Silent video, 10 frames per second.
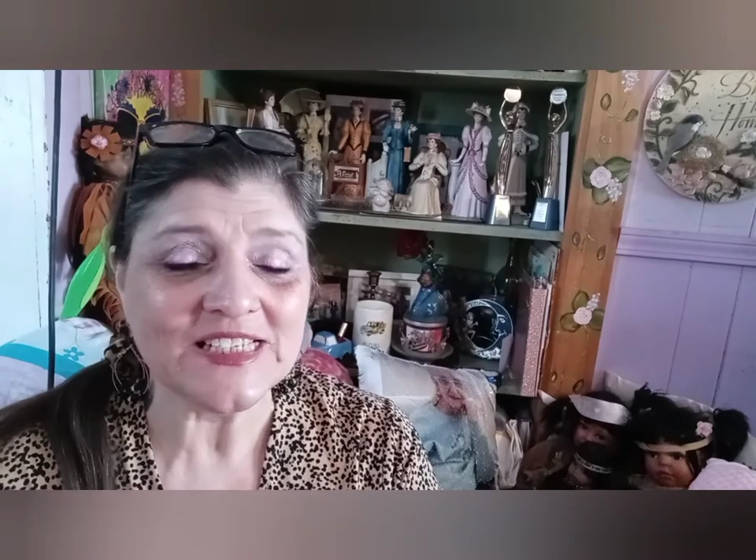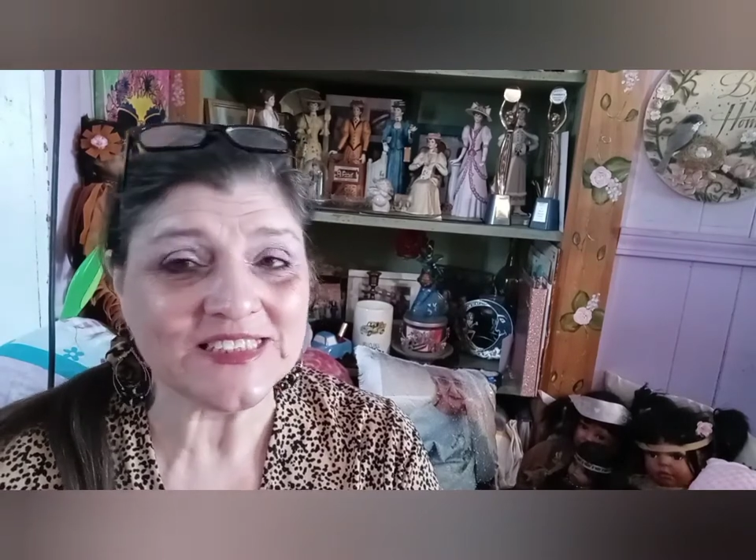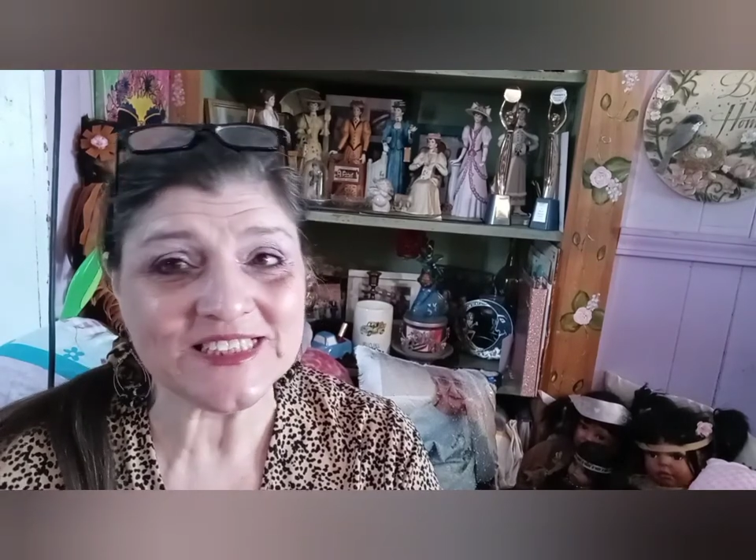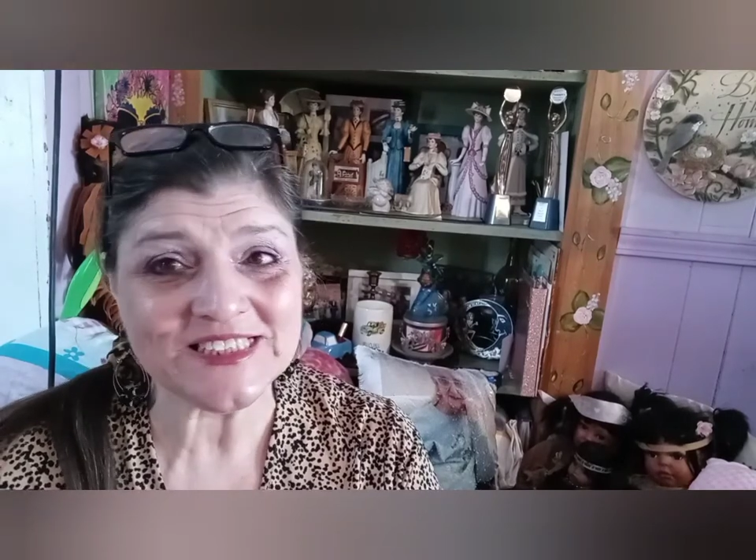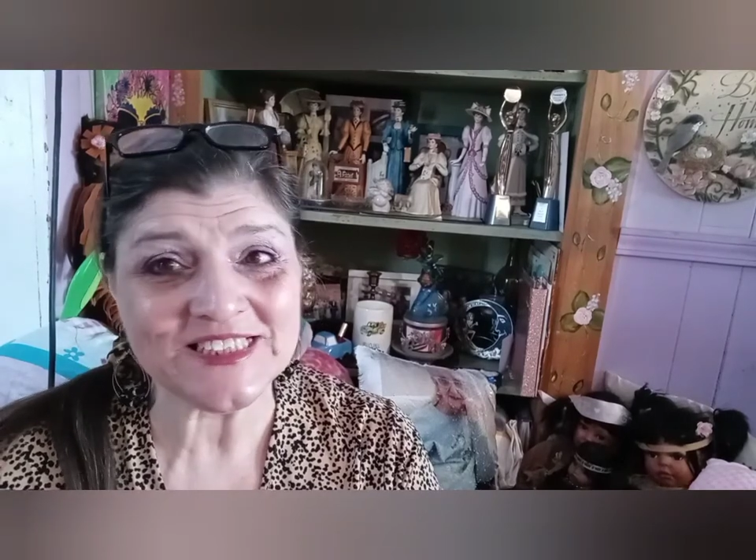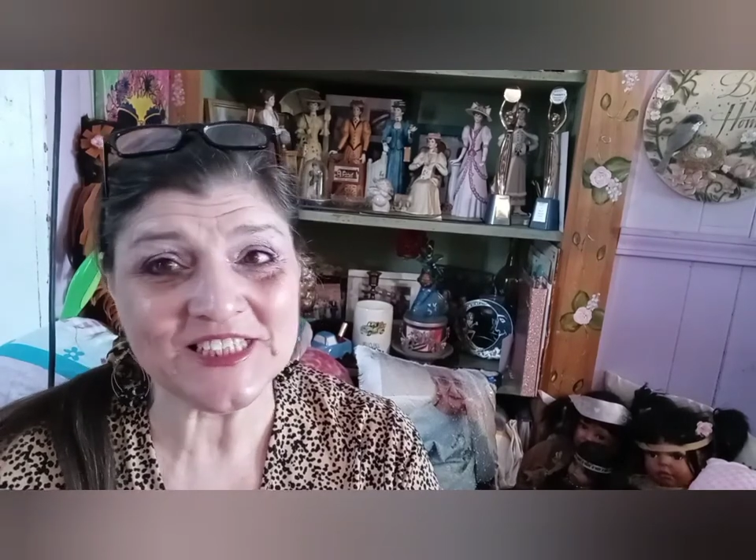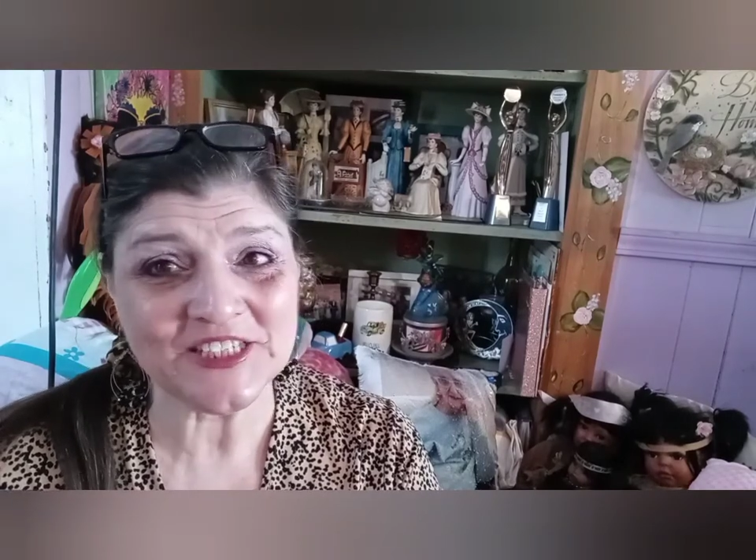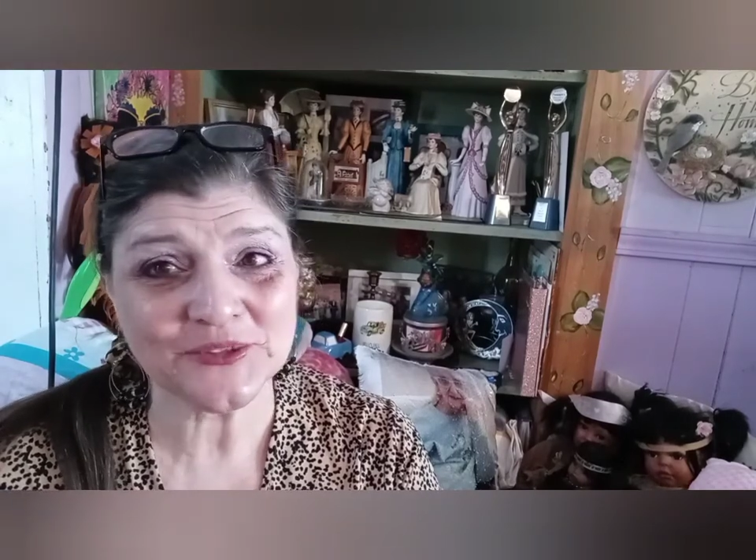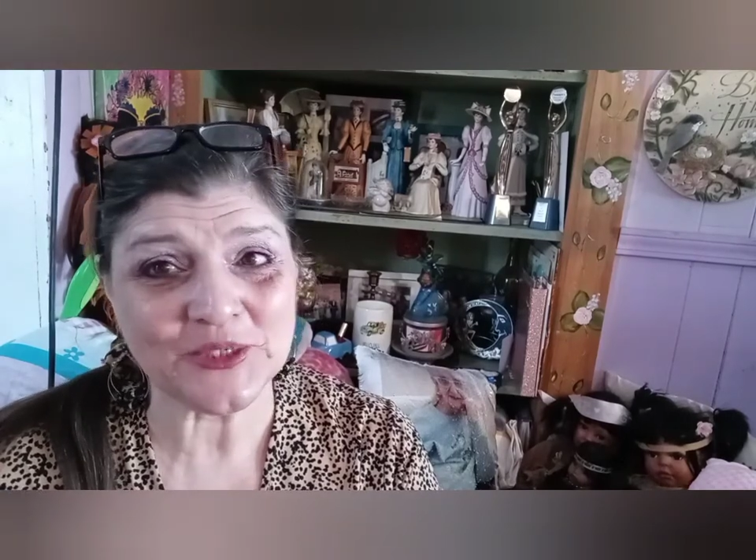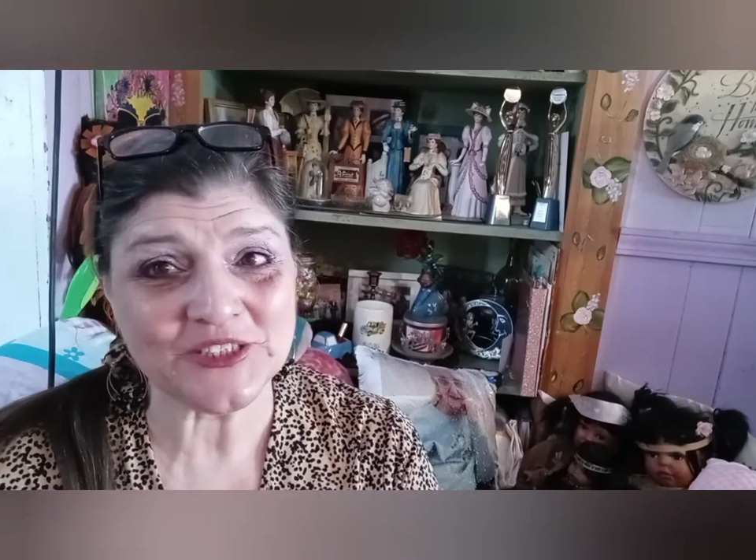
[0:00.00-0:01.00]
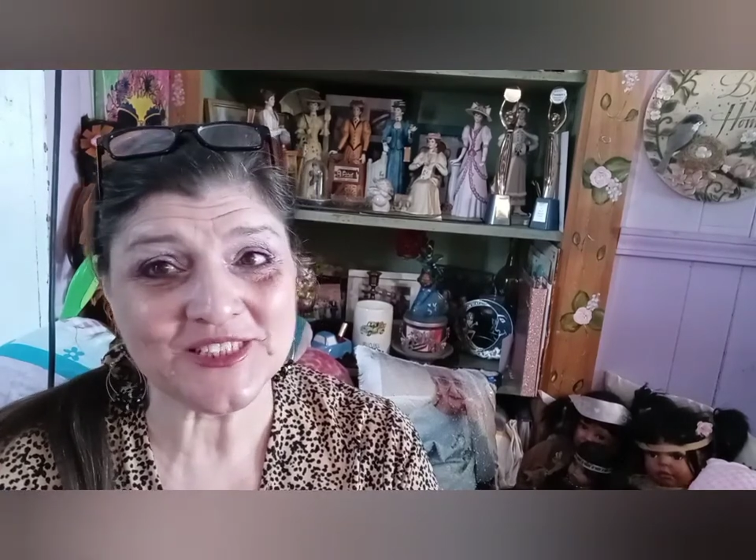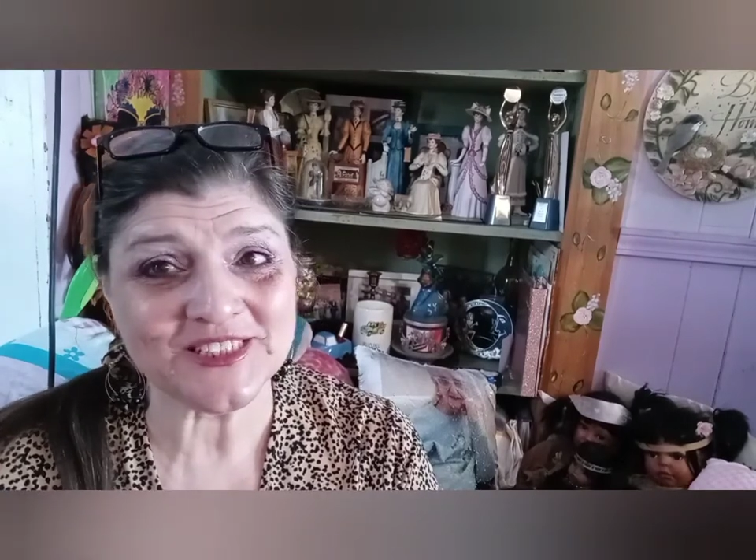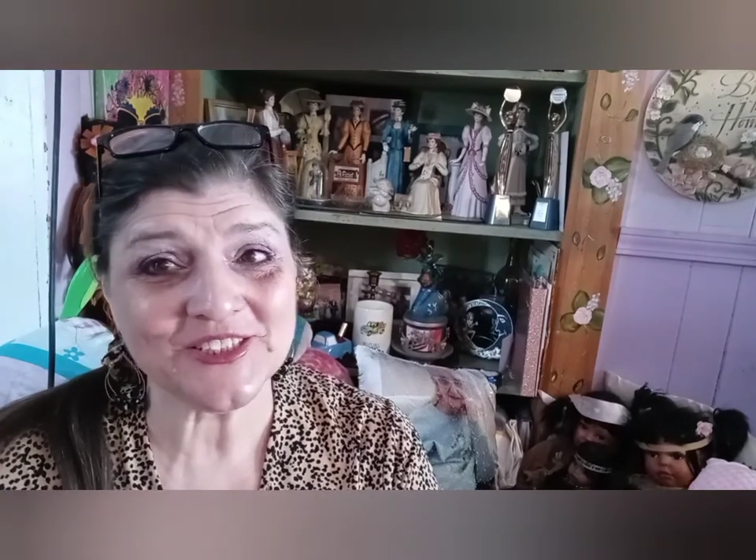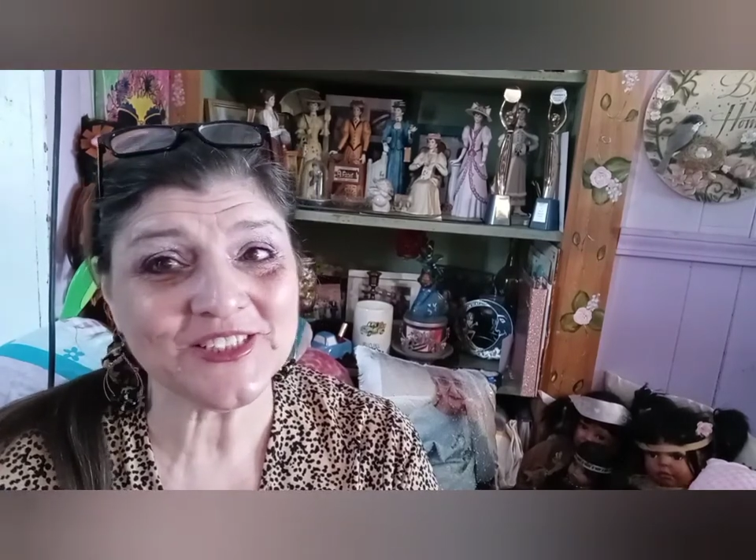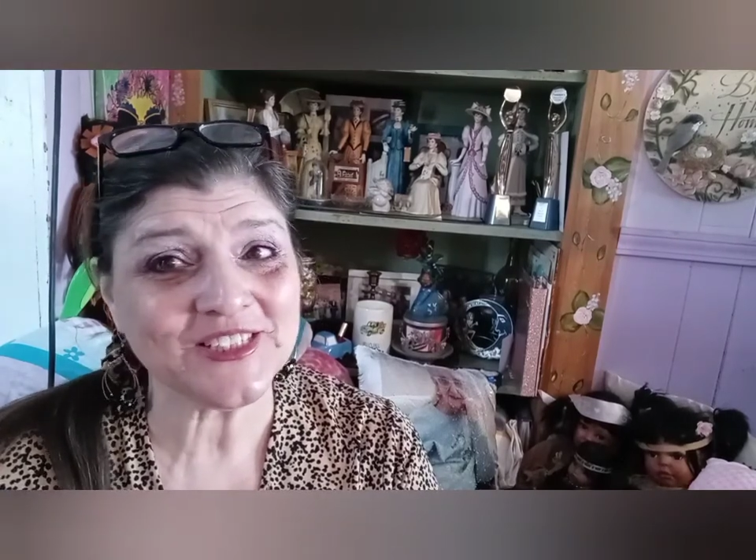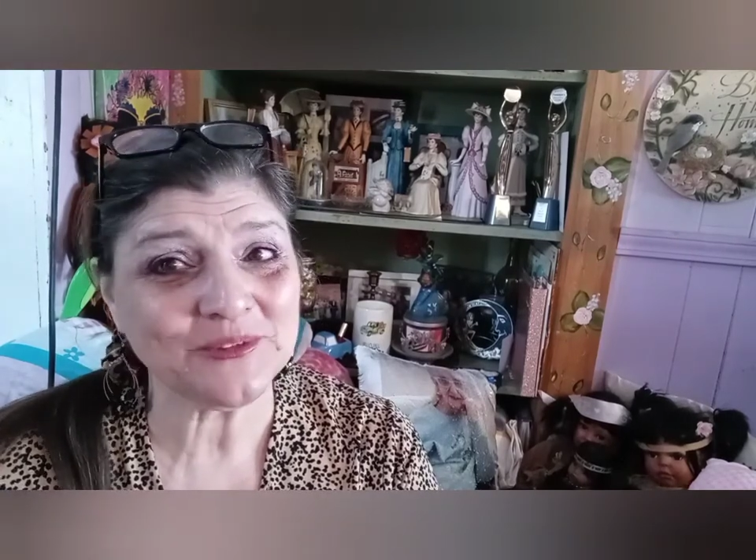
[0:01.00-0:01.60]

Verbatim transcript: Sissy likes watching cooking